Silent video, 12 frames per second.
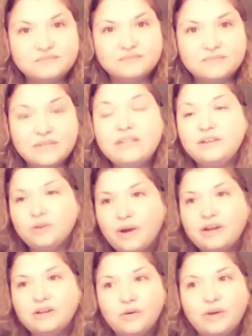You
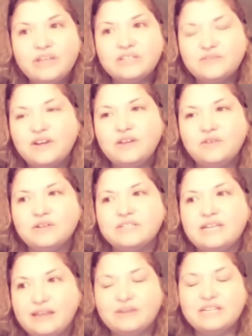want to know? It's funny you were
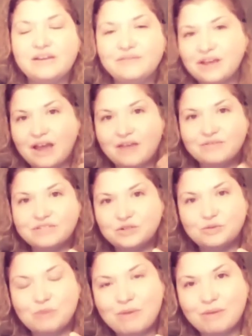saying that. I was having that
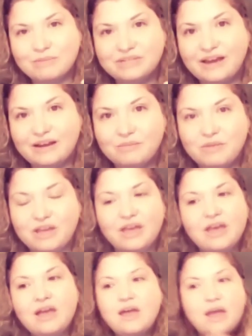conversation with my mom and dad. I'm like,
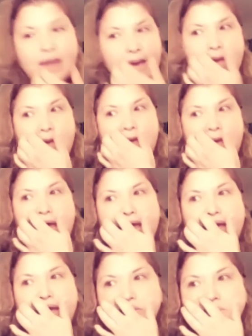
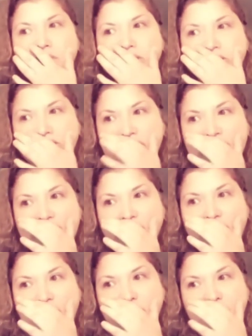as much as it
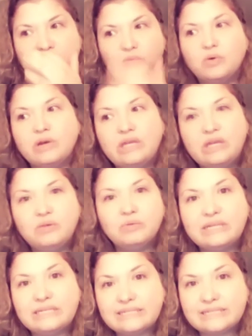makes me really,
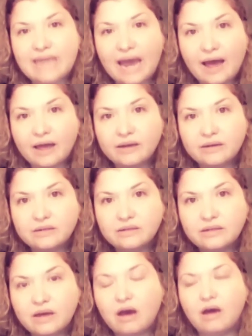really sad
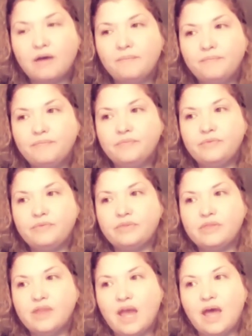
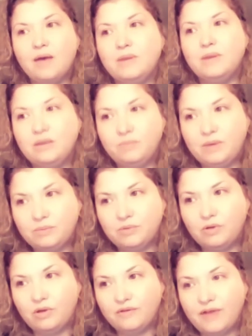at how many
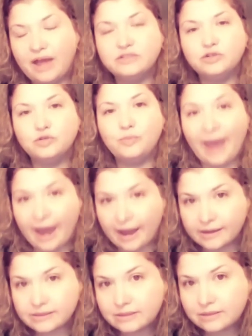people have had to
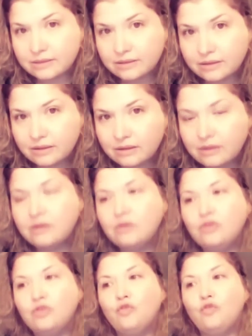pass
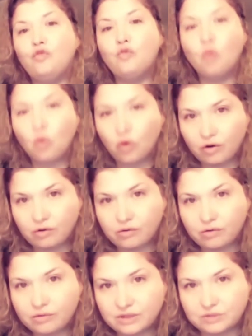for
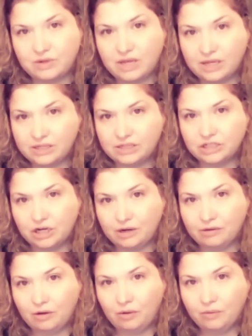this reality check,
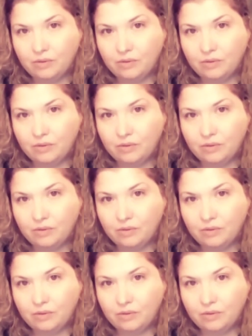though,